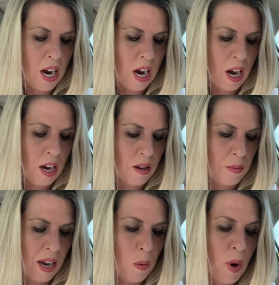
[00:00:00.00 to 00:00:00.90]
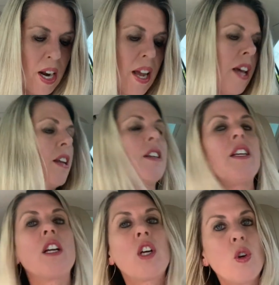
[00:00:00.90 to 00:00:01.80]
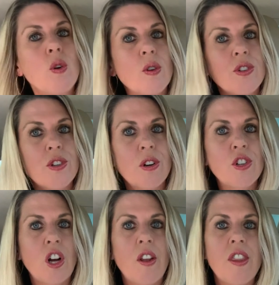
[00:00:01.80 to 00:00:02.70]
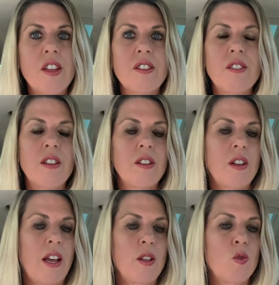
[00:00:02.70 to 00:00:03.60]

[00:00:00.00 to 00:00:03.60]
Um, I went ahead and did a Google search on this as